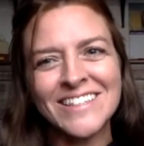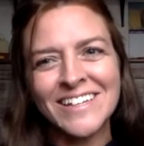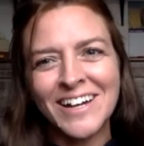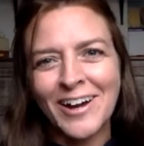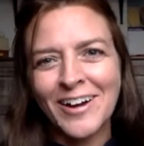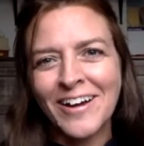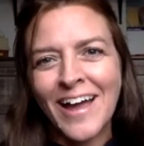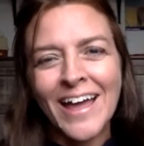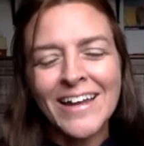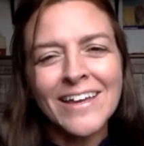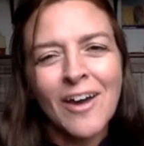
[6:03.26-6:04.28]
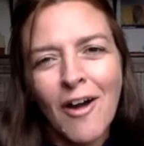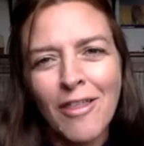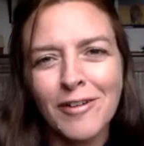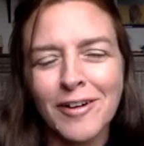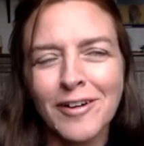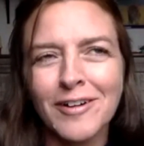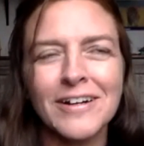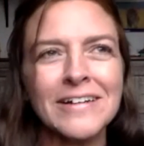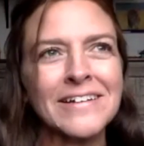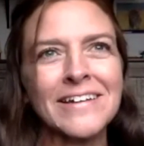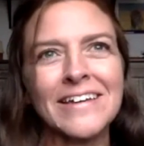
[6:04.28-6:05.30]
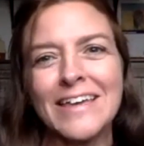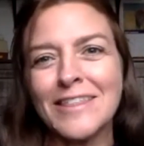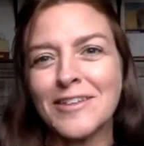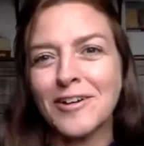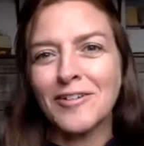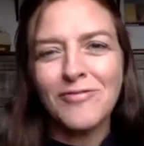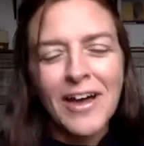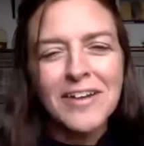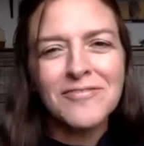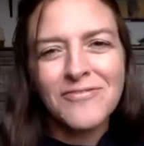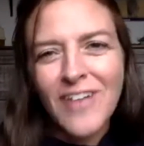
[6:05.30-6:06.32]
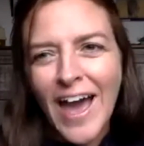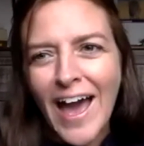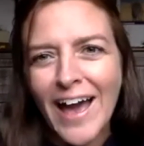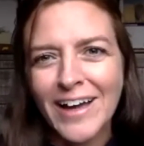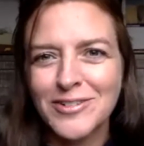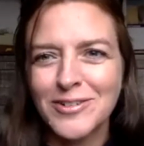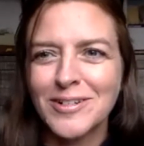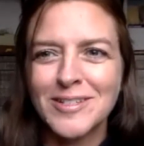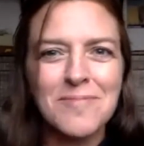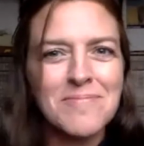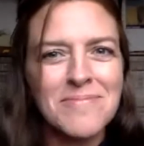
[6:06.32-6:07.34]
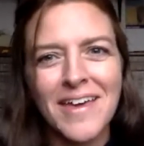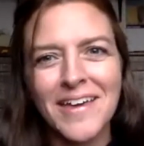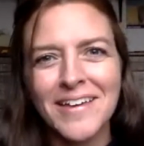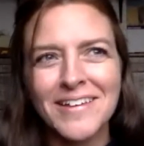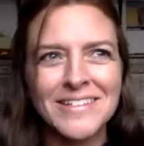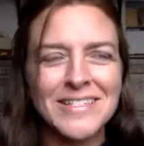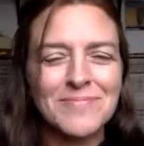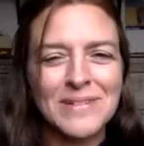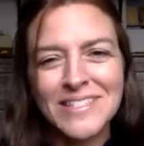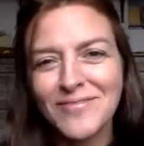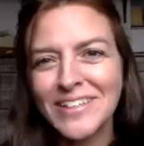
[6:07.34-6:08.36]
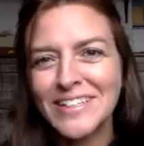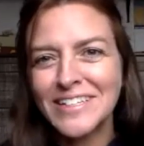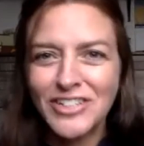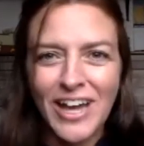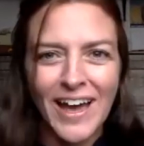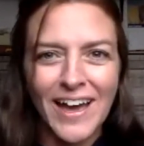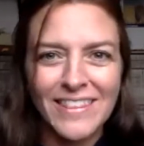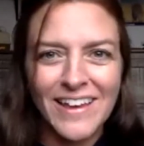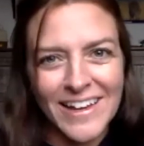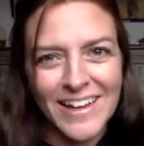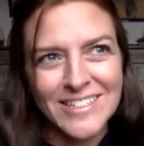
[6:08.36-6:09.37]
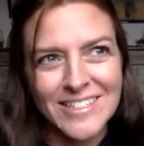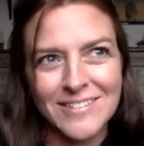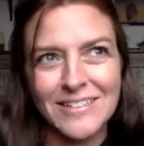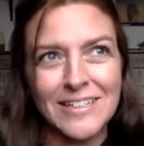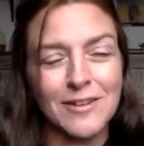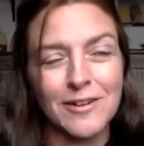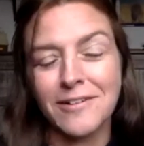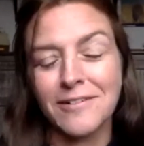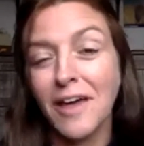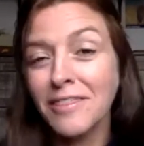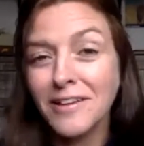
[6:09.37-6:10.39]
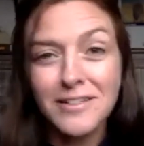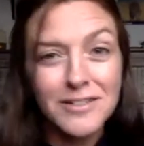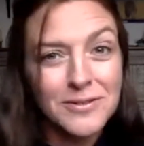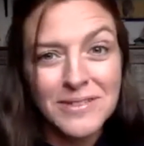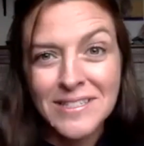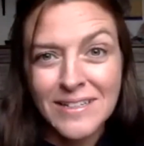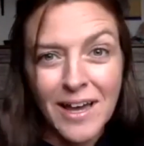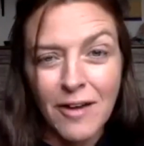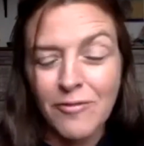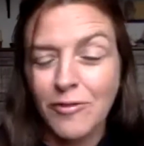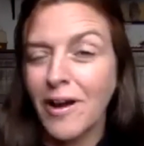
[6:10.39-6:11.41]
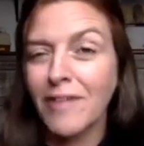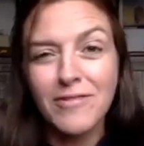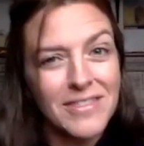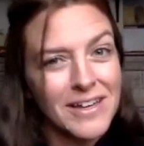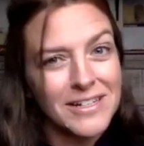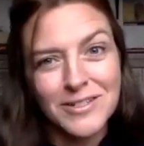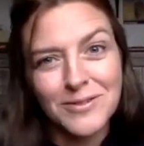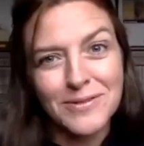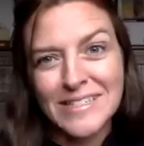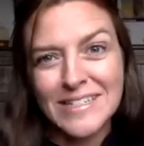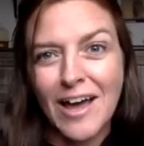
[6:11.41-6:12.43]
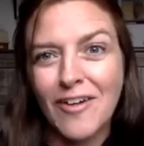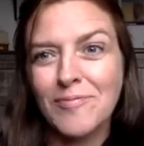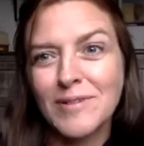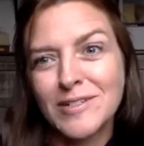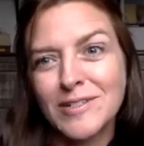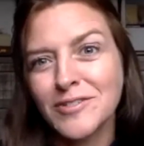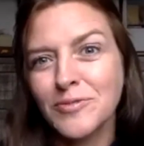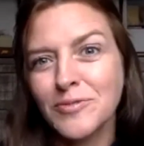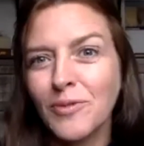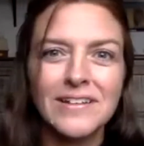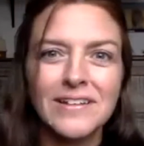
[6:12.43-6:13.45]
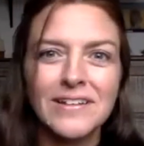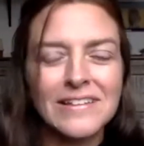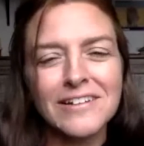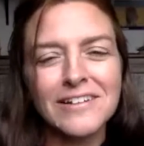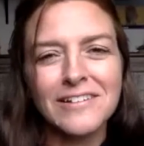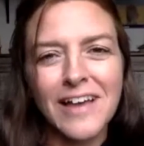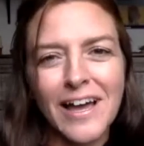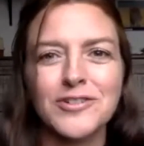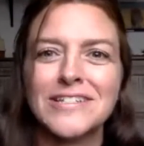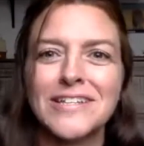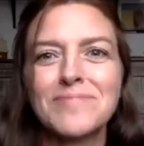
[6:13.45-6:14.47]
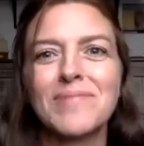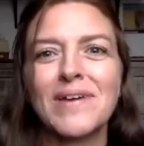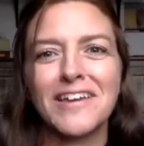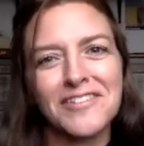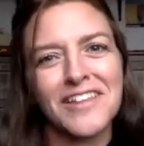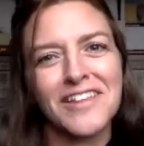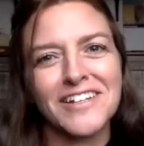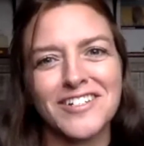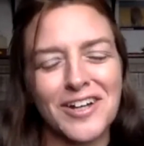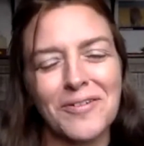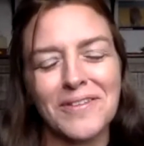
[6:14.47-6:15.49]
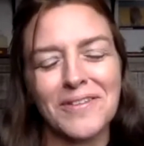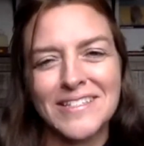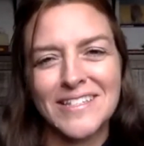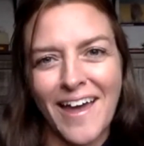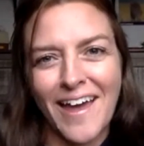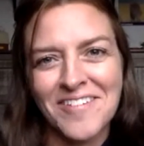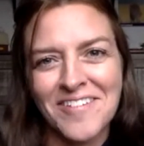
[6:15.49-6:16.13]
there any other either fun fact or something specifically Chad that has either nothing to do with CF or everything to do with CF, but just one little extra tidbit that you'd like to share with us today?